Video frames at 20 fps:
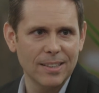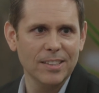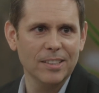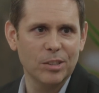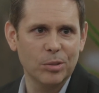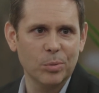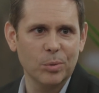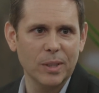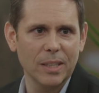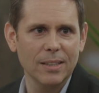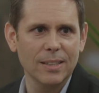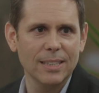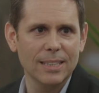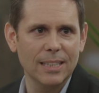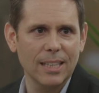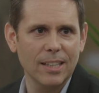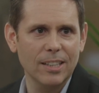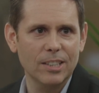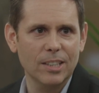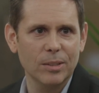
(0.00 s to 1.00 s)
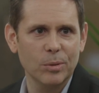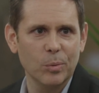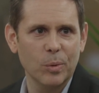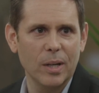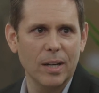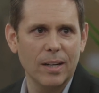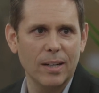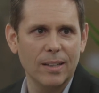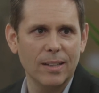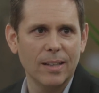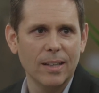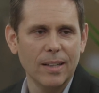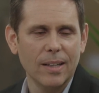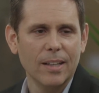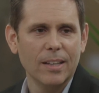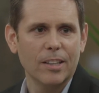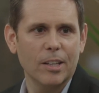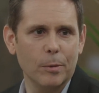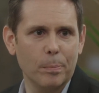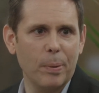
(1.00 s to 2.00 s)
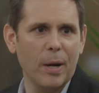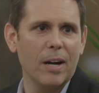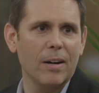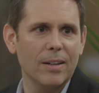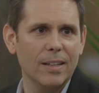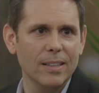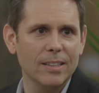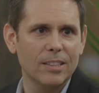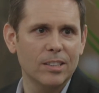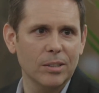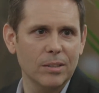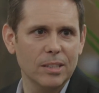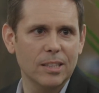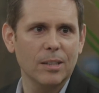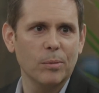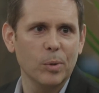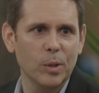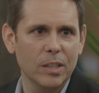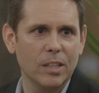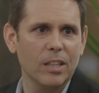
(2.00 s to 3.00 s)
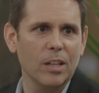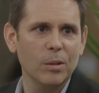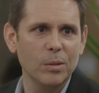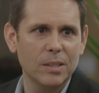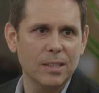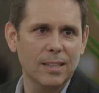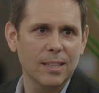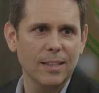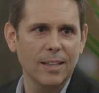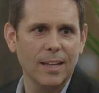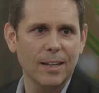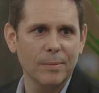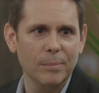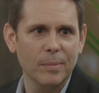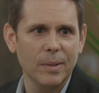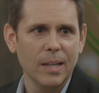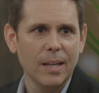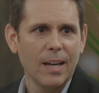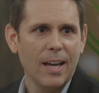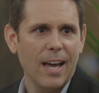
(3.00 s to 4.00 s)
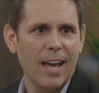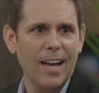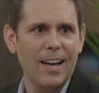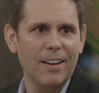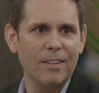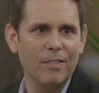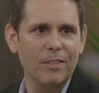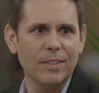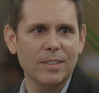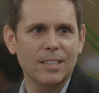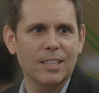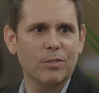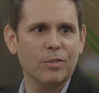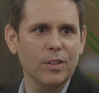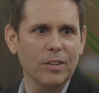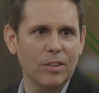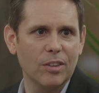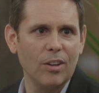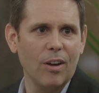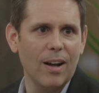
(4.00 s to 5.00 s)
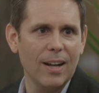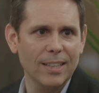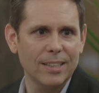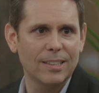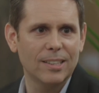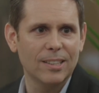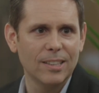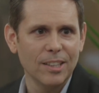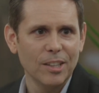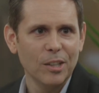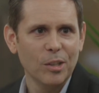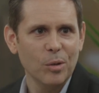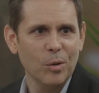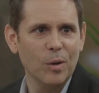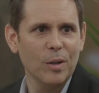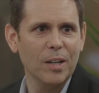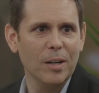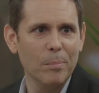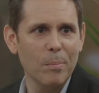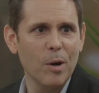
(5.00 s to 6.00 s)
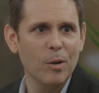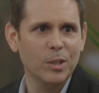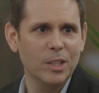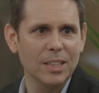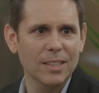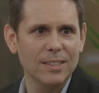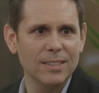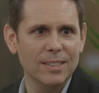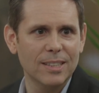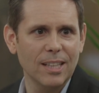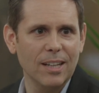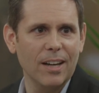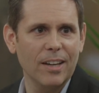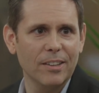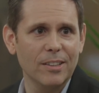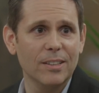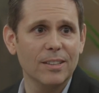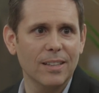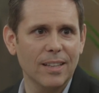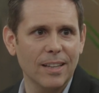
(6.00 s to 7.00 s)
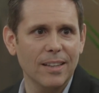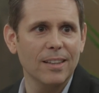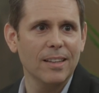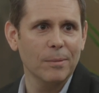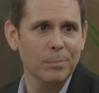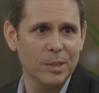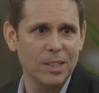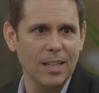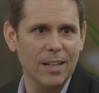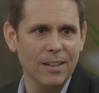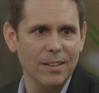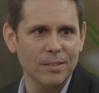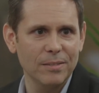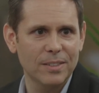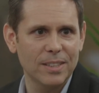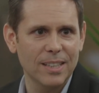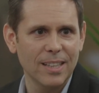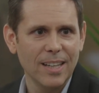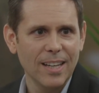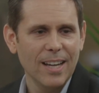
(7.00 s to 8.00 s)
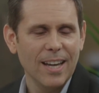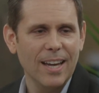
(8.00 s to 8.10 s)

this realization where their parents or someone close to them have different thoughts or emotions other than themselves.